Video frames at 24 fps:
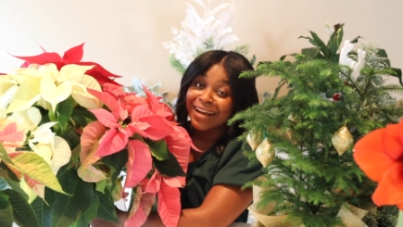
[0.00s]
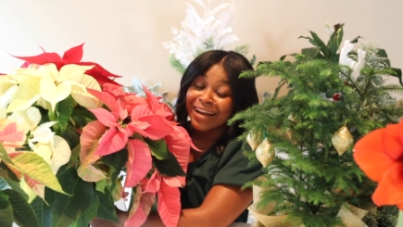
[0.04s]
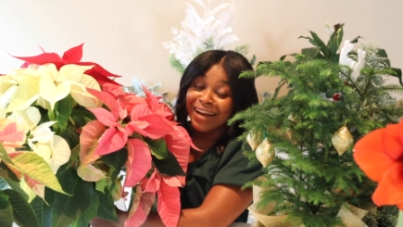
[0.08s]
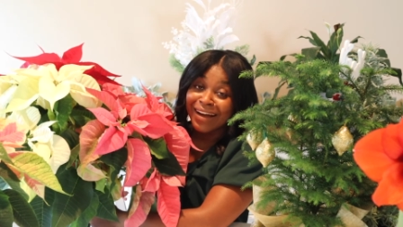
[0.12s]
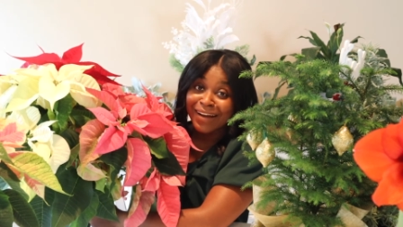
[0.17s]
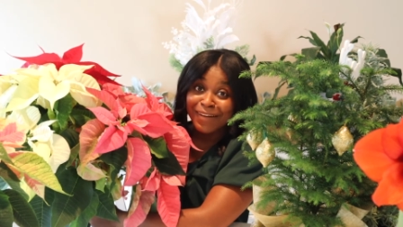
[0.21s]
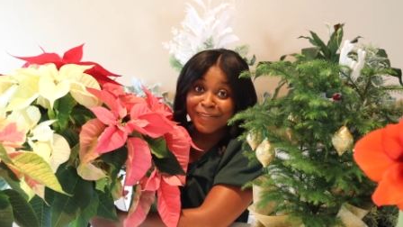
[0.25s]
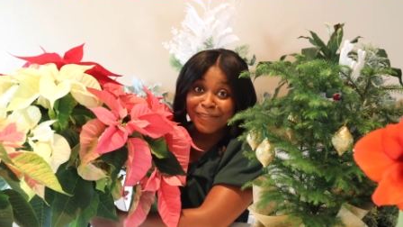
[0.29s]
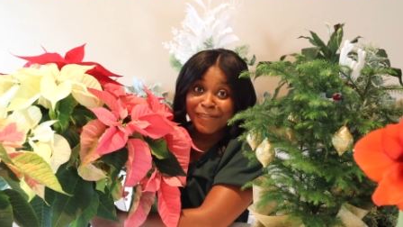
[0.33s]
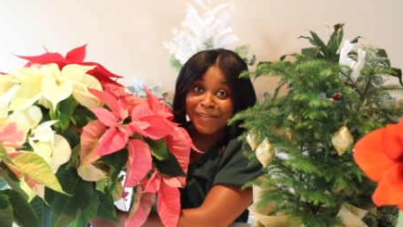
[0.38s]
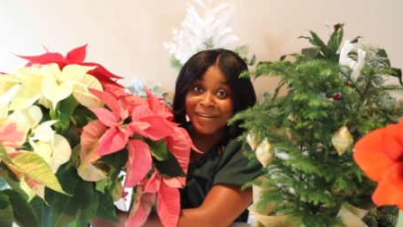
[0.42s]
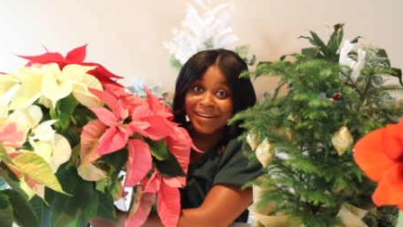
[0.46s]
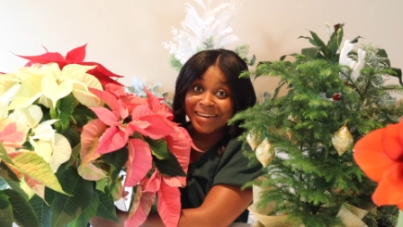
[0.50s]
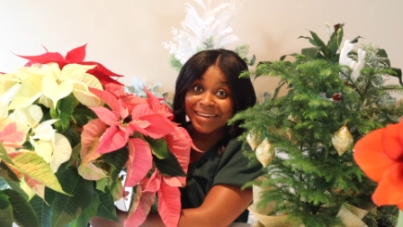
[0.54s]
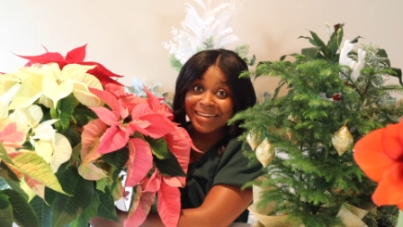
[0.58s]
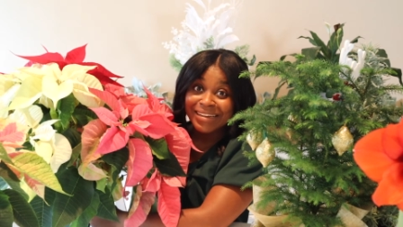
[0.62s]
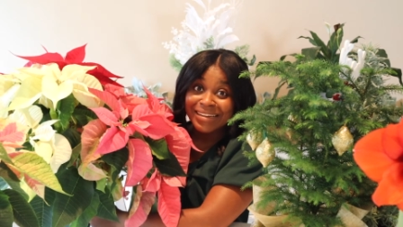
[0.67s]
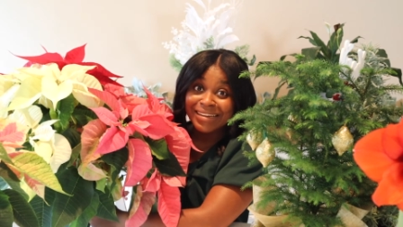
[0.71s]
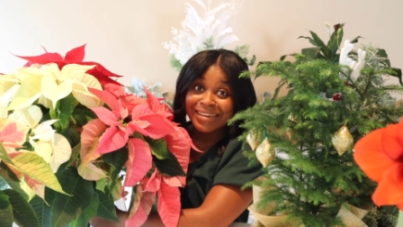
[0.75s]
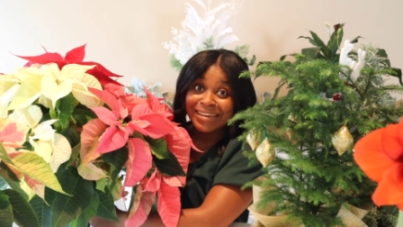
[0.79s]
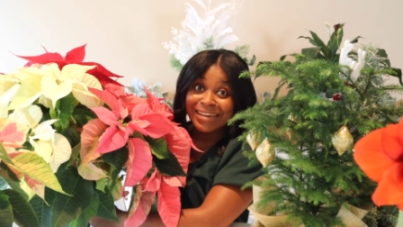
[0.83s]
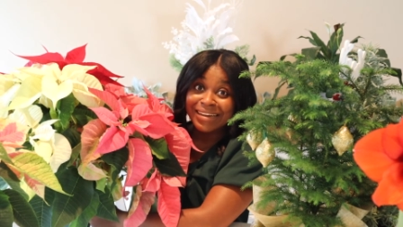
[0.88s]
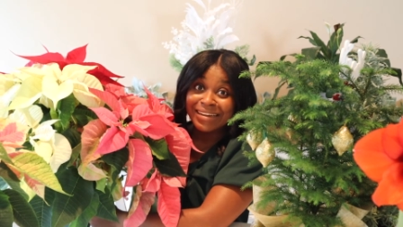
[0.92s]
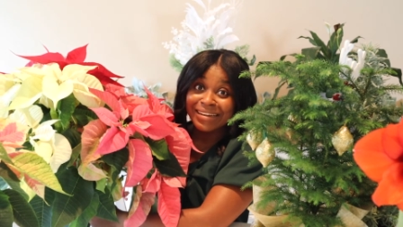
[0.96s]
I
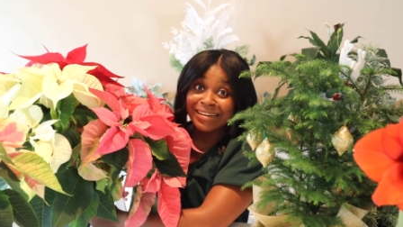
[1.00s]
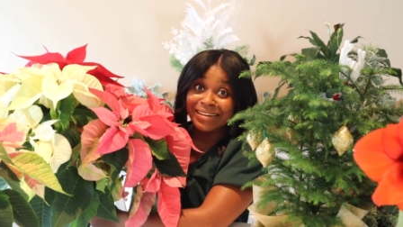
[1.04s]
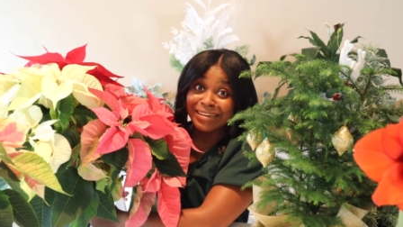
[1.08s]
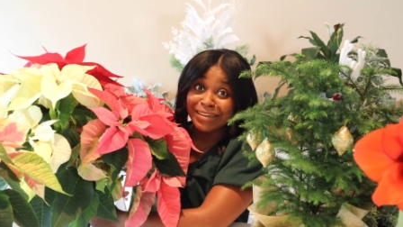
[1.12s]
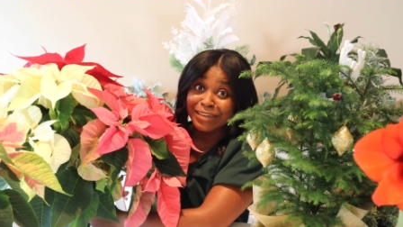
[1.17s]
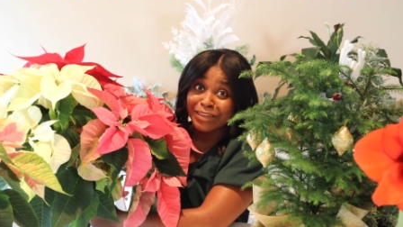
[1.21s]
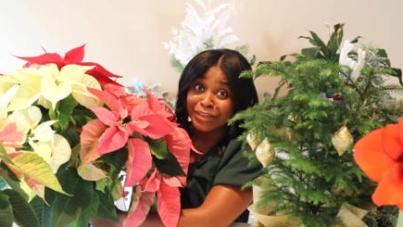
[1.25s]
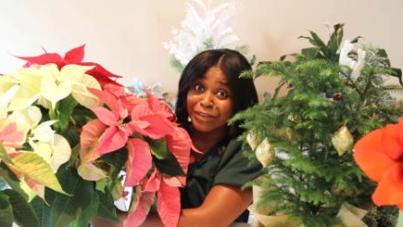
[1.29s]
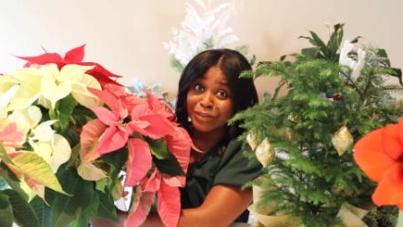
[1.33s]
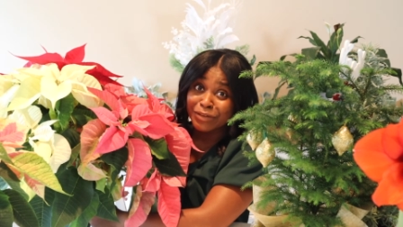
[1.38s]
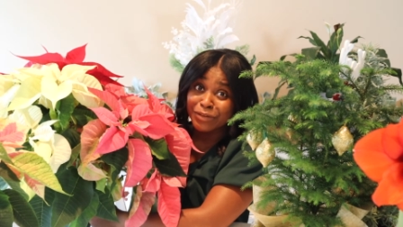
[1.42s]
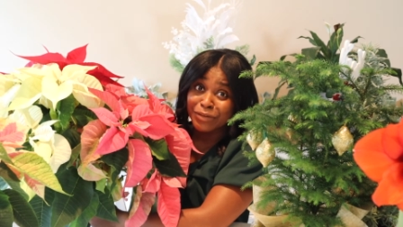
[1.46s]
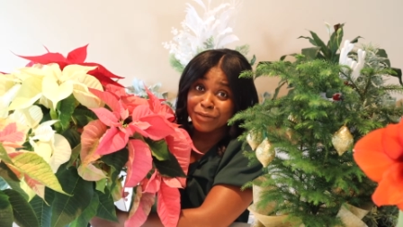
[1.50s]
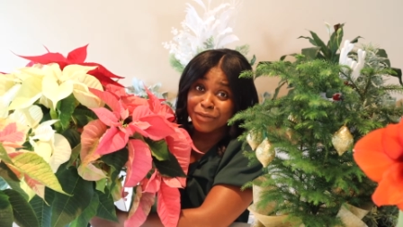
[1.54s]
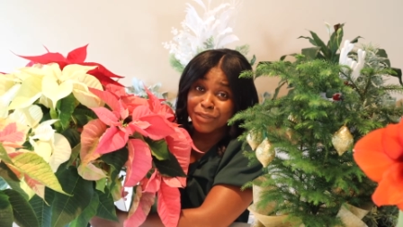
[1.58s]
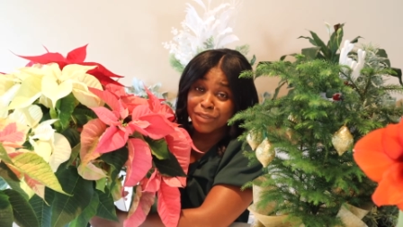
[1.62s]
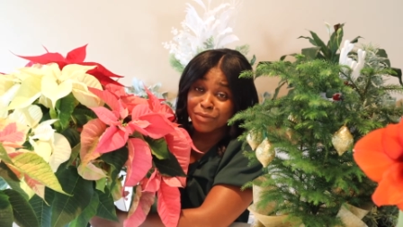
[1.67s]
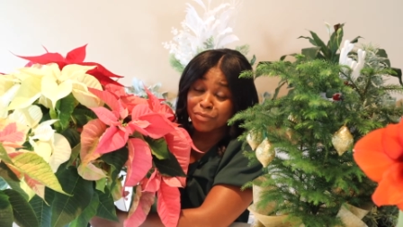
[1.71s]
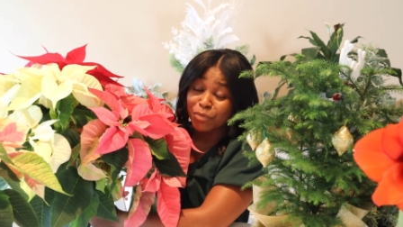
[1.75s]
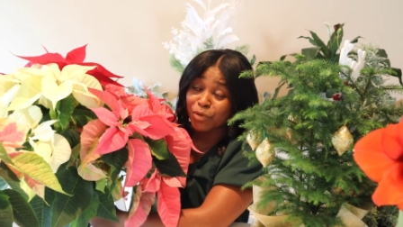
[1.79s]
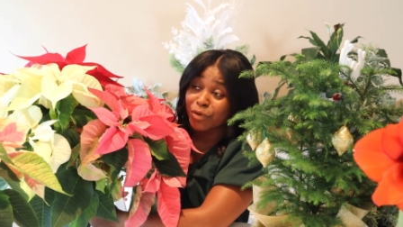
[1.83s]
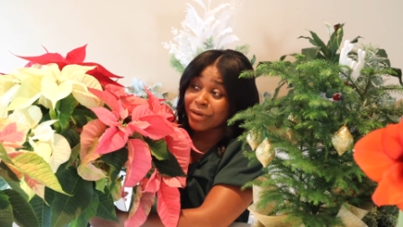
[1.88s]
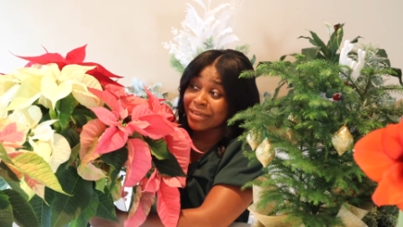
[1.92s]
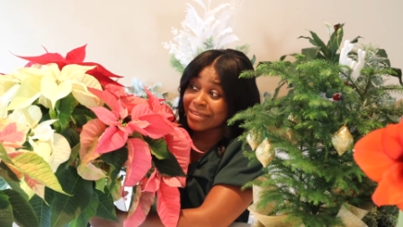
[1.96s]
wanted a
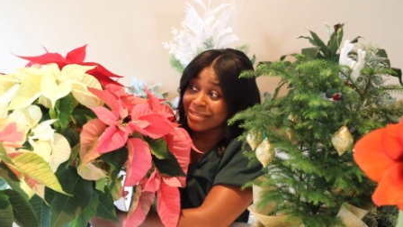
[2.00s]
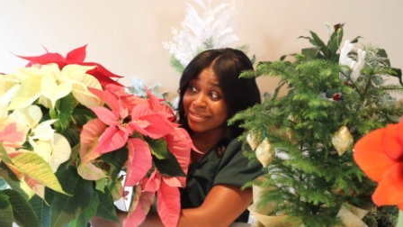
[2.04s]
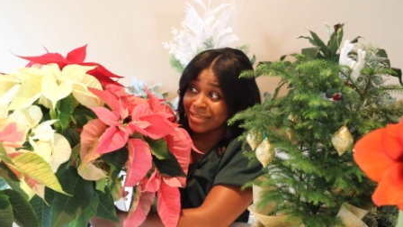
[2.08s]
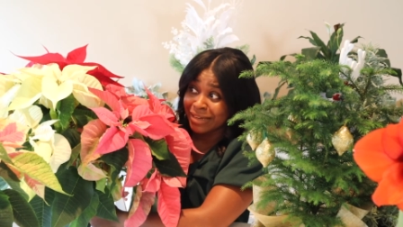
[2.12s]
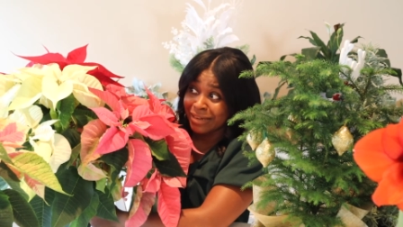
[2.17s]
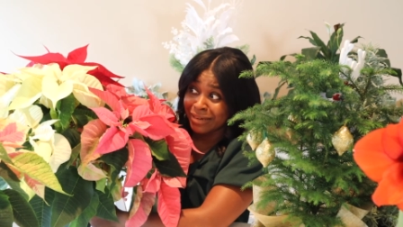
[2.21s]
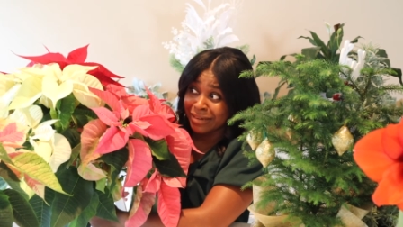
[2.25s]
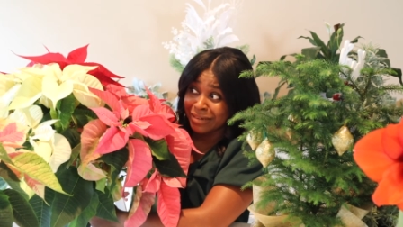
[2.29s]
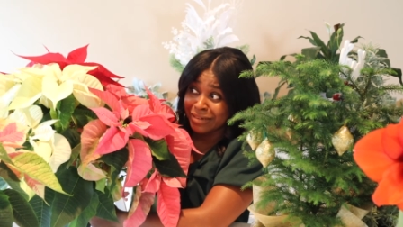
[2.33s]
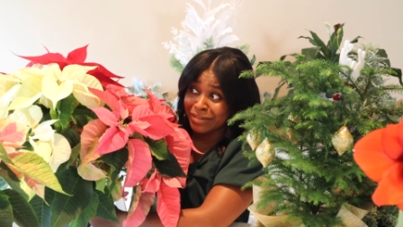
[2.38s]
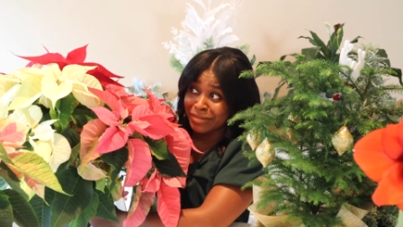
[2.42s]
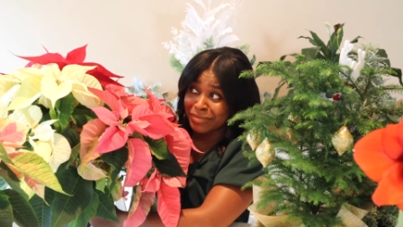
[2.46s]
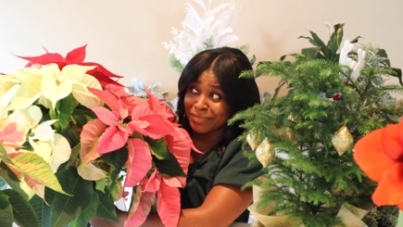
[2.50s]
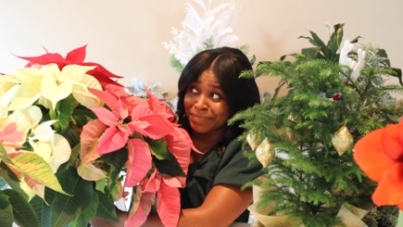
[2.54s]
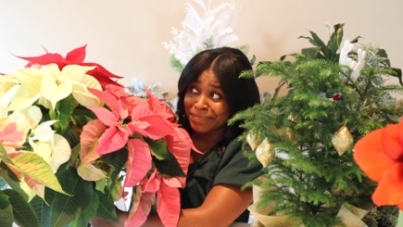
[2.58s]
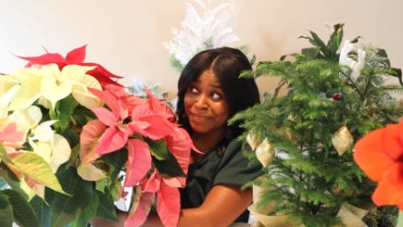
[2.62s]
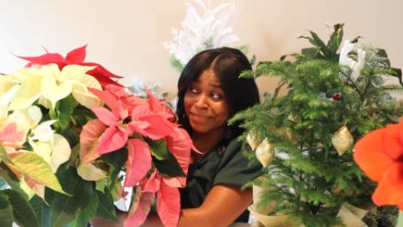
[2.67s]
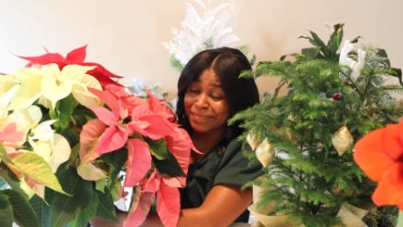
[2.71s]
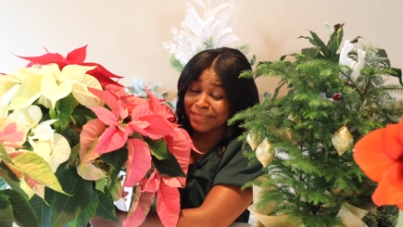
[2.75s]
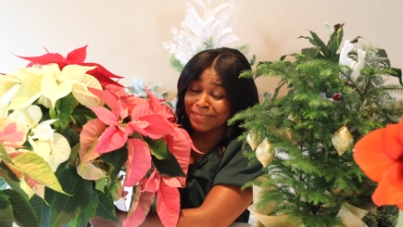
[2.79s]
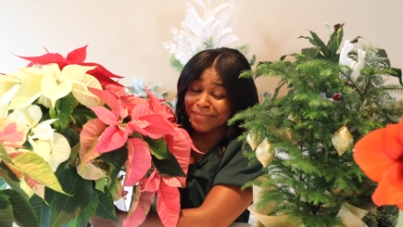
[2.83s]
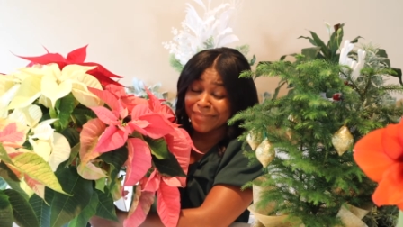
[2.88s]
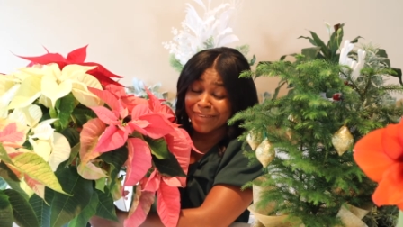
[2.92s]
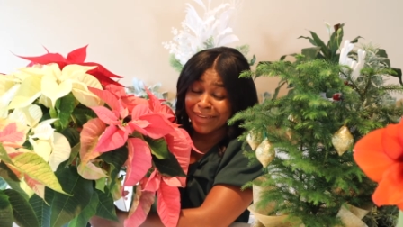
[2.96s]
huge poinsettia,
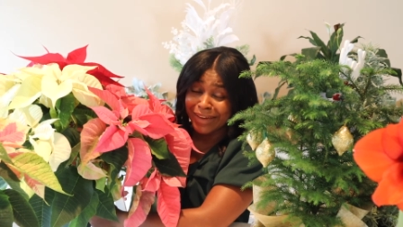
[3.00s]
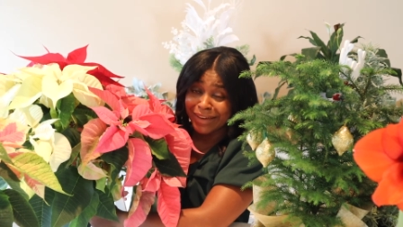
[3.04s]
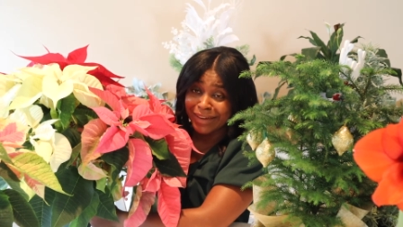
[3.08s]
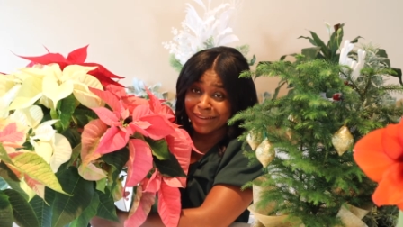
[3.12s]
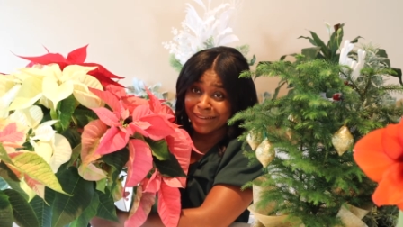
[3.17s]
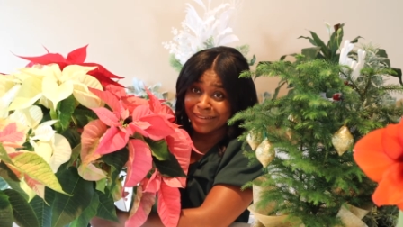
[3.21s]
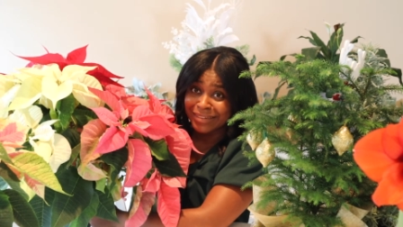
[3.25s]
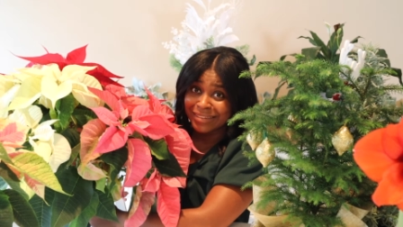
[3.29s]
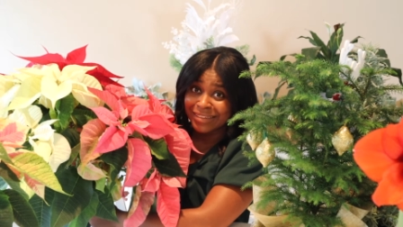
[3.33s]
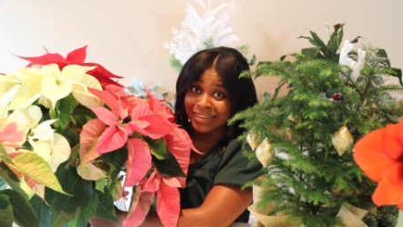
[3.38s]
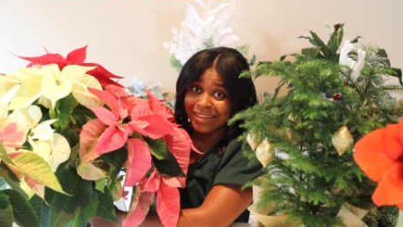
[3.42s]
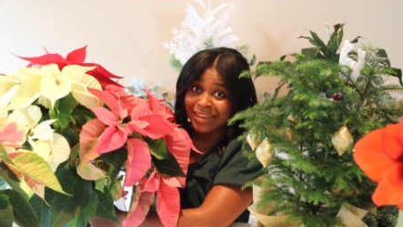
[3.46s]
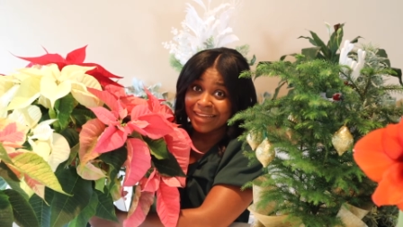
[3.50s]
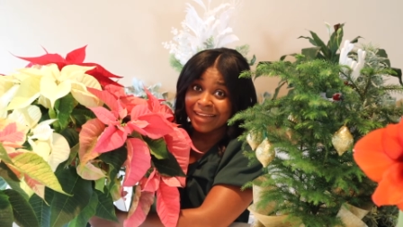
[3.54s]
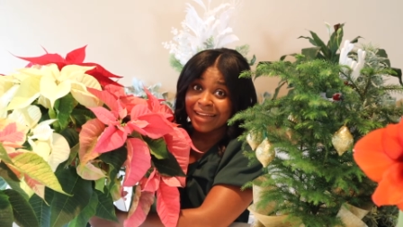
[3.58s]
yeah.